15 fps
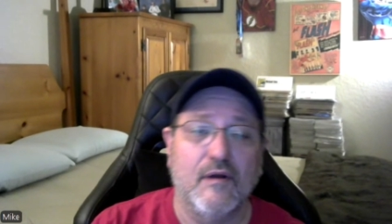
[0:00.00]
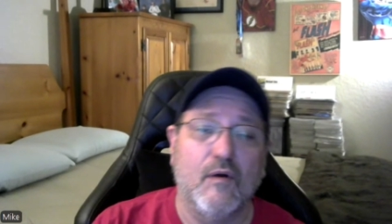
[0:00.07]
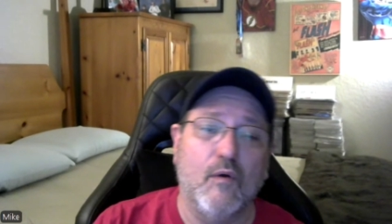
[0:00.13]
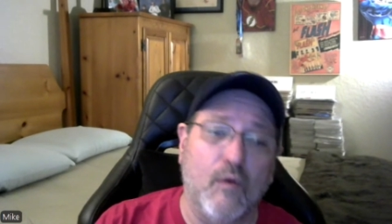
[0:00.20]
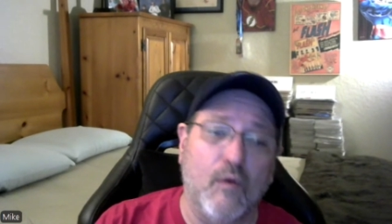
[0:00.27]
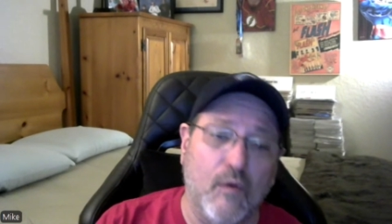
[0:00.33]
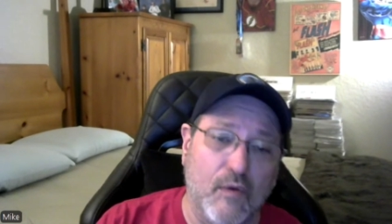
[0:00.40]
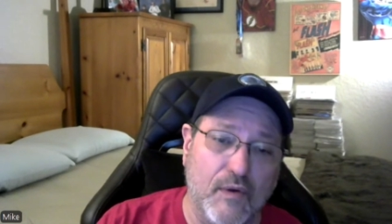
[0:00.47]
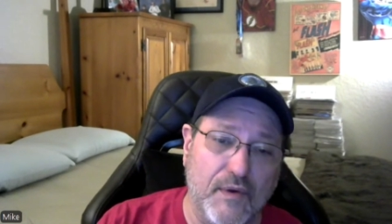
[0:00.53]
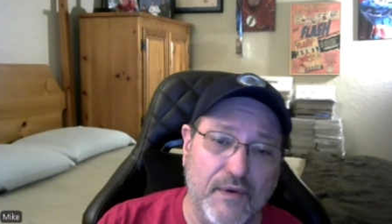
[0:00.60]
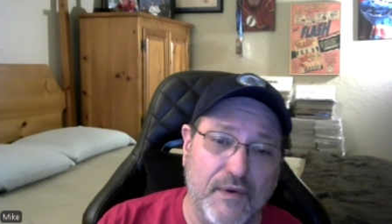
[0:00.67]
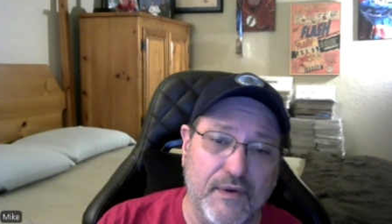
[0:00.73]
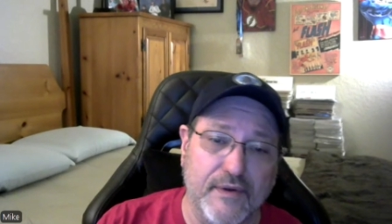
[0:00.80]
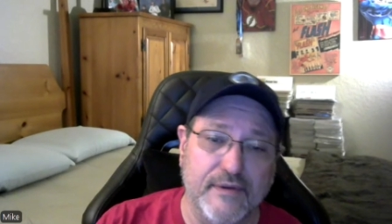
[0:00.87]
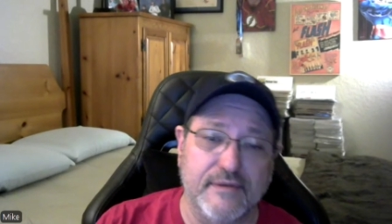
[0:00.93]

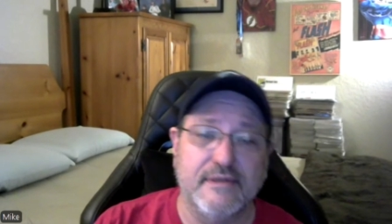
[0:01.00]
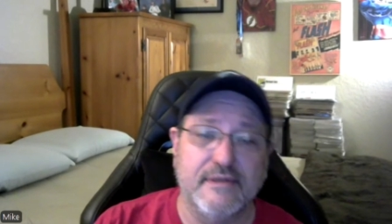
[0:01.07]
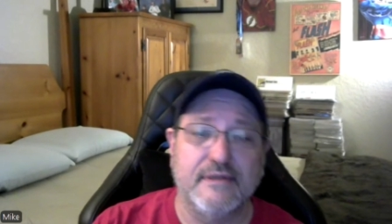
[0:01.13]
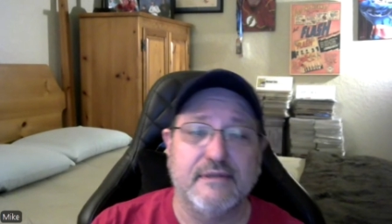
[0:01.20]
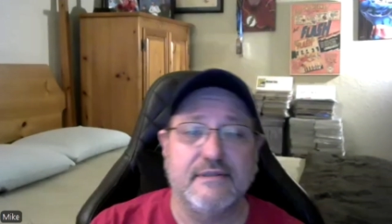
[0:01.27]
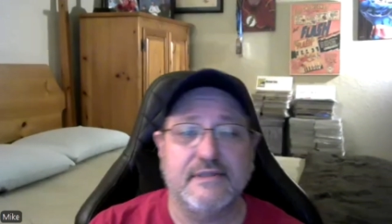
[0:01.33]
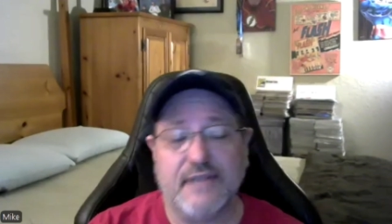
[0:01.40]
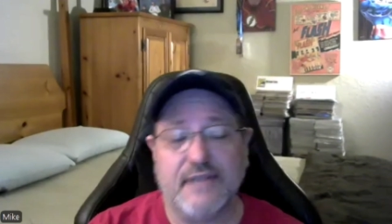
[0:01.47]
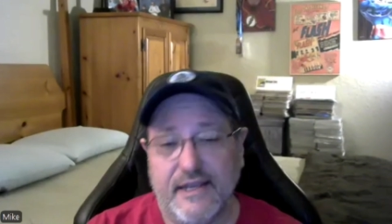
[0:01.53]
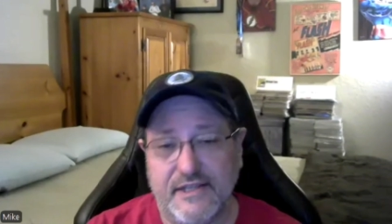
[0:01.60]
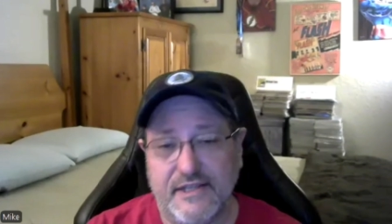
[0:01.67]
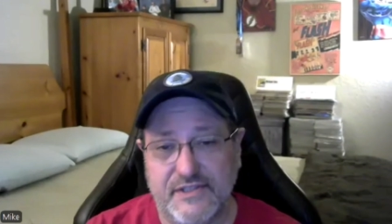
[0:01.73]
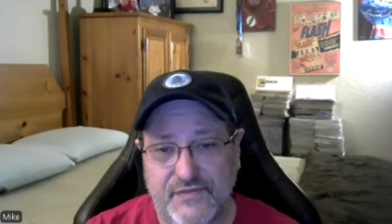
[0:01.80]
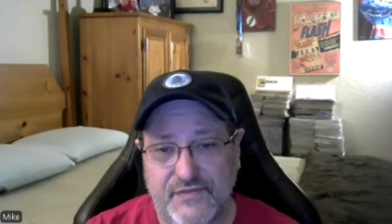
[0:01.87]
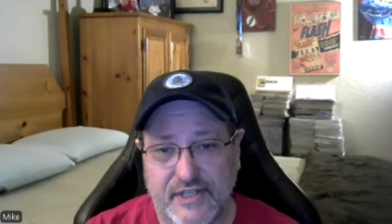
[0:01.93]
horror,
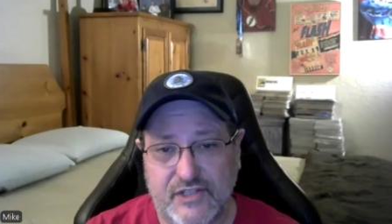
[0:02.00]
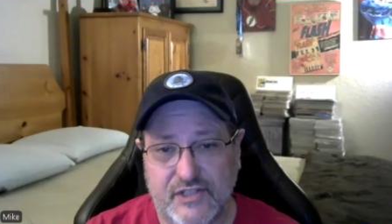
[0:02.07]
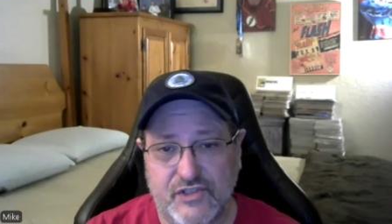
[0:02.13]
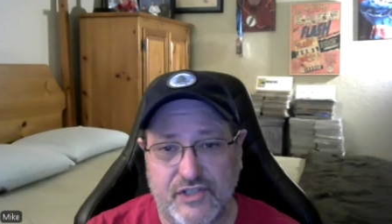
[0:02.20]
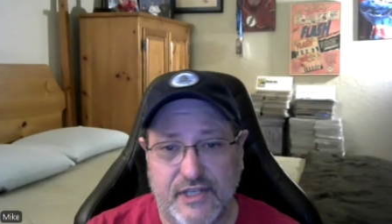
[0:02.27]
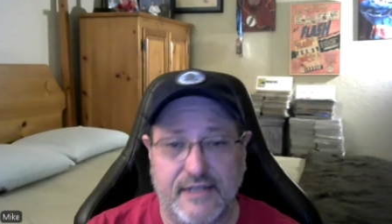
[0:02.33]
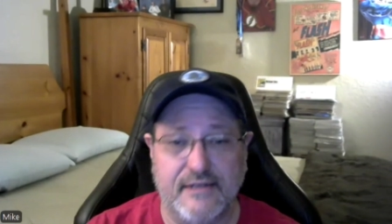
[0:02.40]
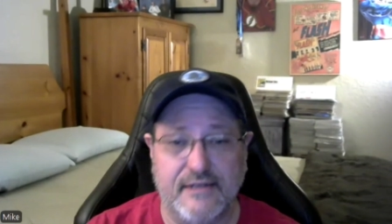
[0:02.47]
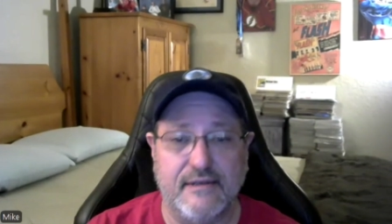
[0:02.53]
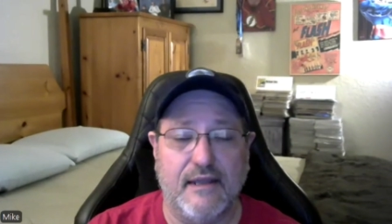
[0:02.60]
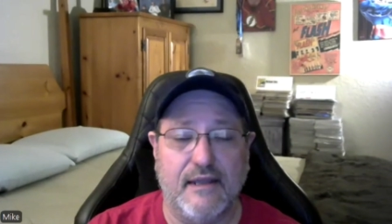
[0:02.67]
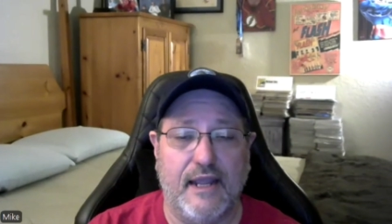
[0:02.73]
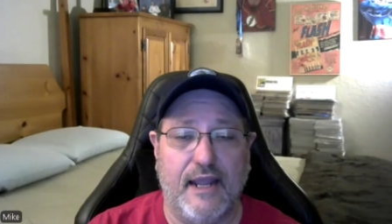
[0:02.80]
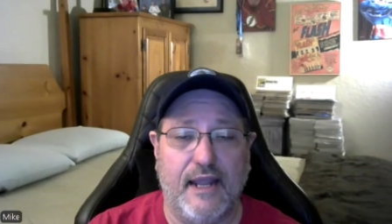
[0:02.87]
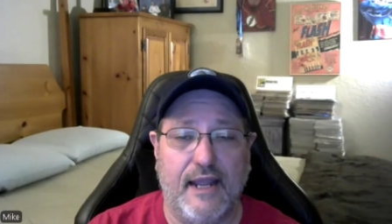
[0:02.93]
science fiction,
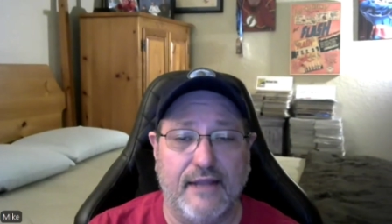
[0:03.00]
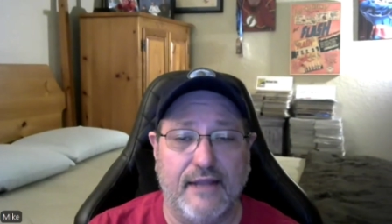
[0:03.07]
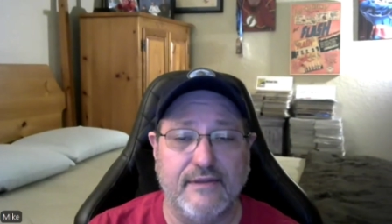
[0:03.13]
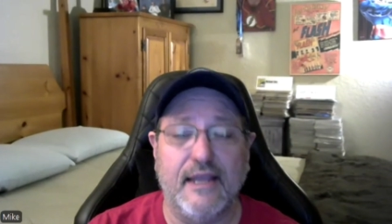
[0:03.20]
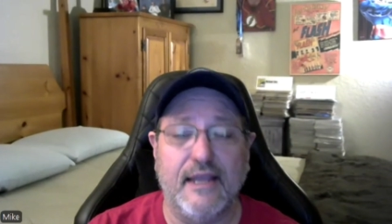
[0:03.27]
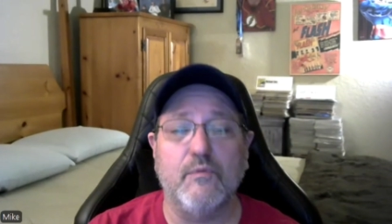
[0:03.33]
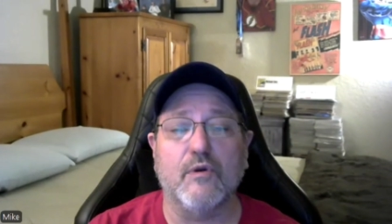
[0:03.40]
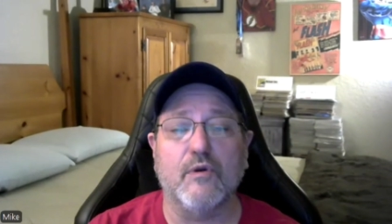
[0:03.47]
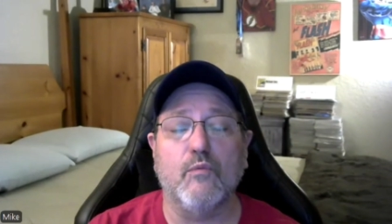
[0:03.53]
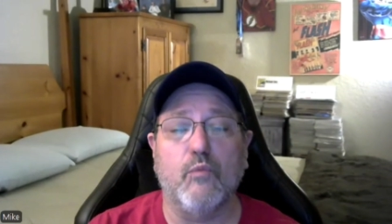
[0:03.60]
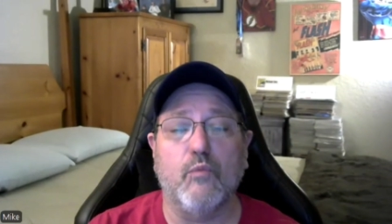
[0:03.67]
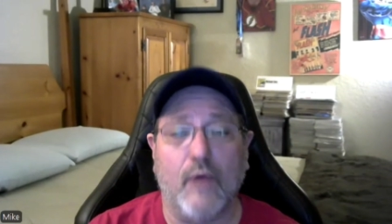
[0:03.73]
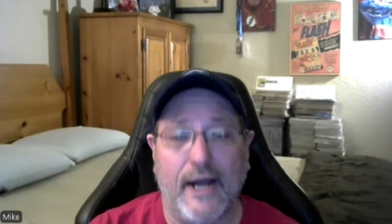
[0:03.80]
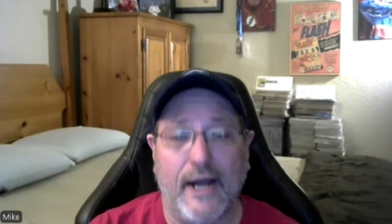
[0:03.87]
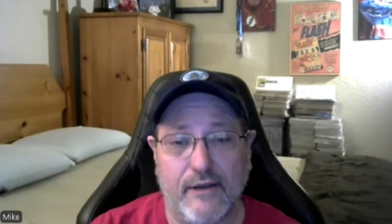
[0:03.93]
and they were
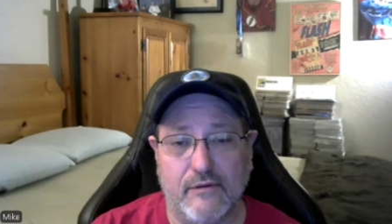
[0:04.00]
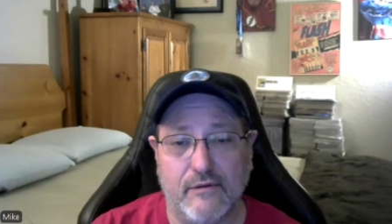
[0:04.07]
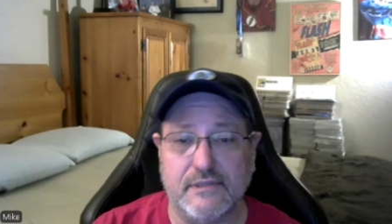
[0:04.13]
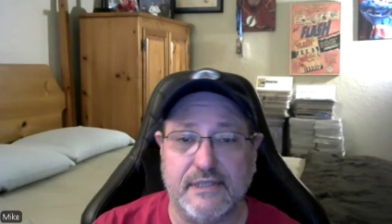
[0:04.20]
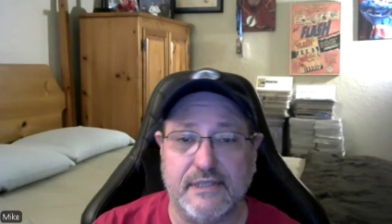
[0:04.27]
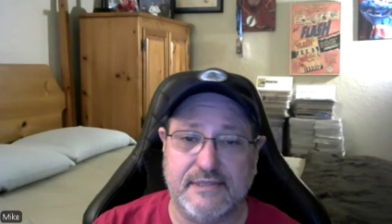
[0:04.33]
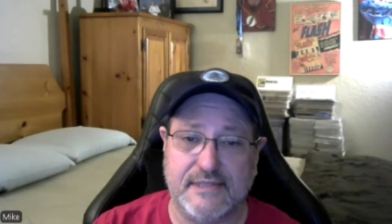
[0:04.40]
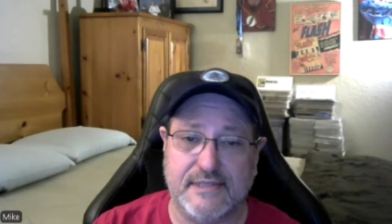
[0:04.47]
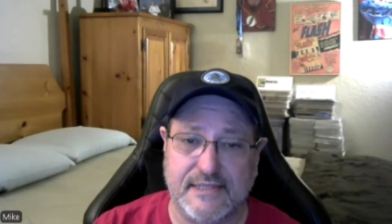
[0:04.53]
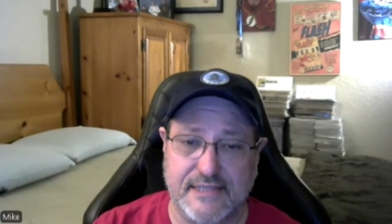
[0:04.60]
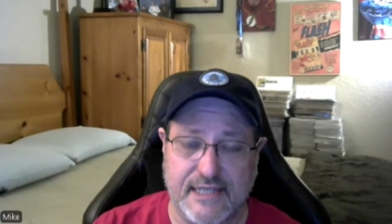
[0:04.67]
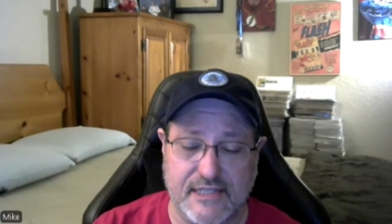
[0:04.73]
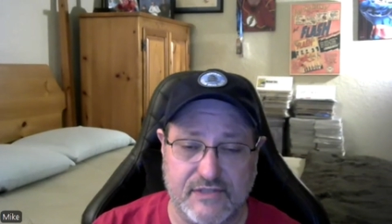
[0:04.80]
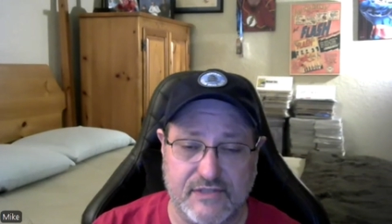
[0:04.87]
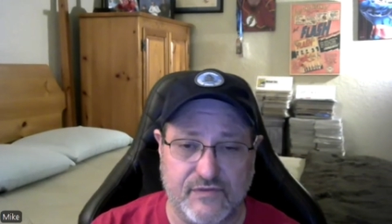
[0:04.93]
wildly
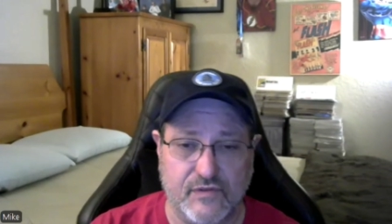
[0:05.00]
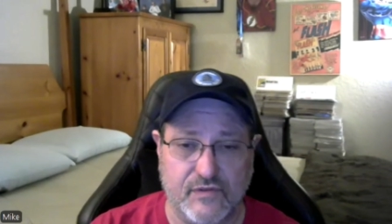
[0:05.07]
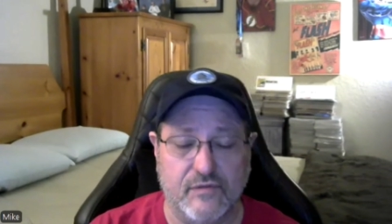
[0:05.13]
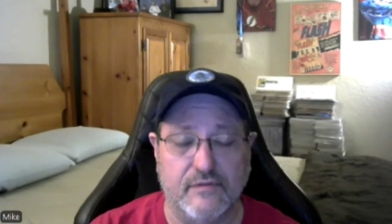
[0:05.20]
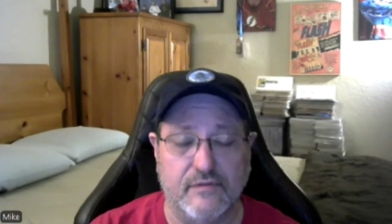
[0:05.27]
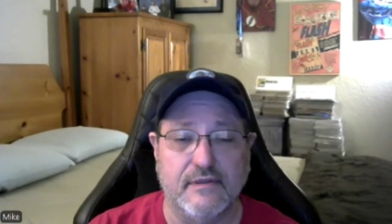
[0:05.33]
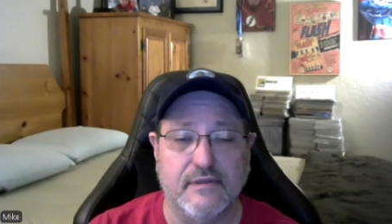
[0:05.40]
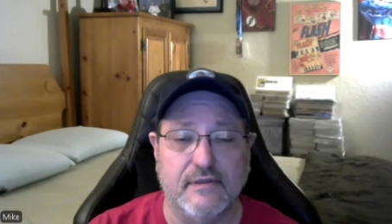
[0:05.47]
successful